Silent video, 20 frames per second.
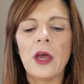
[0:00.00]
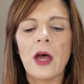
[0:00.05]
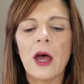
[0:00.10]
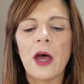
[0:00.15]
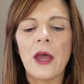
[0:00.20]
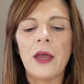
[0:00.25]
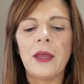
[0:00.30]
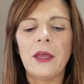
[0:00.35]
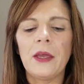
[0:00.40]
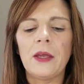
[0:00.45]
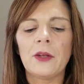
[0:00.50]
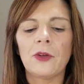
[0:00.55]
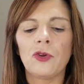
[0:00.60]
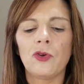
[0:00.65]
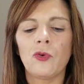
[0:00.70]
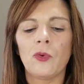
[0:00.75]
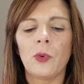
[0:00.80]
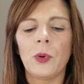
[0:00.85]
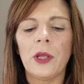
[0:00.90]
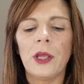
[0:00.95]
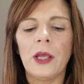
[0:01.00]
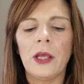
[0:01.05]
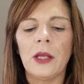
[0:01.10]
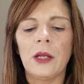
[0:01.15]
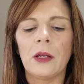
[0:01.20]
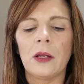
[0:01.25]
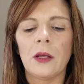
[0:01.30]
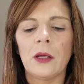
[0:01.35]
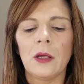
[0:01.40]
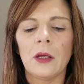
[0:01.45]
Eye in
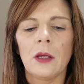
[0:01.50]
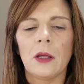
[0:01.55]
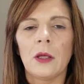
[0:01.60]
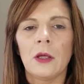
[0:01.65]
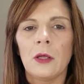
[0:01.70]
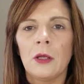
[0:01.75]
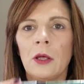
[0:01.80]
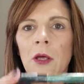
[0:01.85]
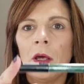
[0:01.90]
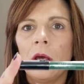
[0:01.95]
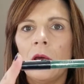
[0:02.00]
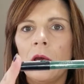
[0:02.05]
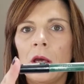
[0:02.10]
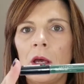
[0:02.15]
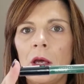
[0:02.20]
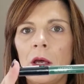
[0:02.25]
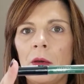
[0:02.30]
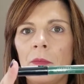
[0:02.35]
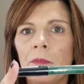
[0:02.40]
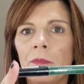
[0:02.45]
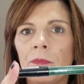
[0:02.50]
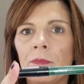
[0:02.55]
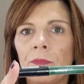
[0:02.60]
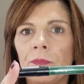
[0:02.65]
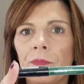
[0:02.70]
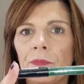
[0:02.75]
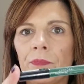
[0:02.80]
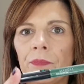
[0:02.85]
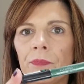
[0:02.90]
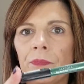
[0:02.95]
green. And
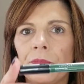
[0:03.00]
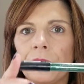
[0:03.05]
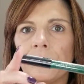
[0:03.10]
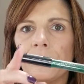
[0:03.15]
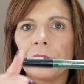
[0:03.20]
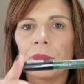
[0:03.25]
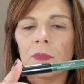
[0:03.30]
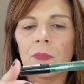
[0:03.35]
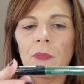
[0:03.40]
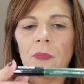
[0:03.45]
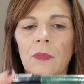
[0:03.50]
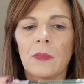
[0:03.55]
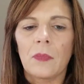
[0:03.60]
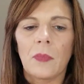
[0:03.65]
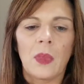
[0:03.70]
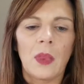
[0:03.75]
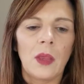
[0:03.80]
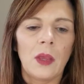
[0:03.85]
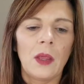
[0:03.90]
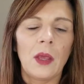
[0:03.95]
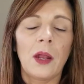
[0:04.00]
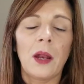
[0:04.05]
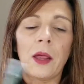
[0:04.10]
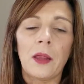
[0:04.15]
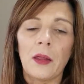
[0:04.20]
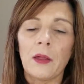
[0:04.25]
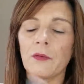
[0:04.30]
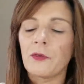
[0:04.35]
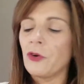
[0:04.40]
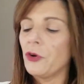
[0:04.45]
I
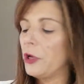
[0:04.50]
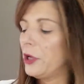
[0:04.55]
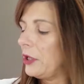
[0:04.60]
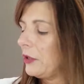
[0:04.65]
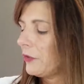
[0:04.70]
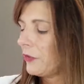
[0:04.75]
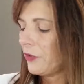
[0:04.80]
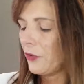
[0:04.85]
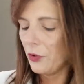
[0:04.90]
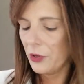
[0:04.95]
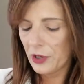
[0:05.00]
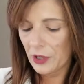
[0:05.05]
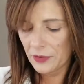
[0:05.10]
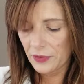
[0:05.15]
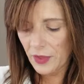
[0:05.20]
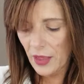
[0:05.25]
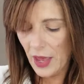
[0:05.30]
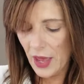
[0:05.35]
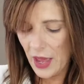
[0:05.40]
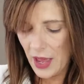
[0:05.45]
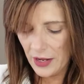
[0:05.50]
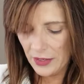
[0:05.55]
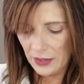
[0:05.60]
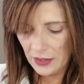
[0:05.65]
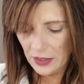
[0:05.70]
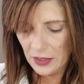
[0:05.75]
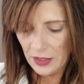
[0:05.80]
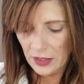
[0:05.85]
love green, so I got that.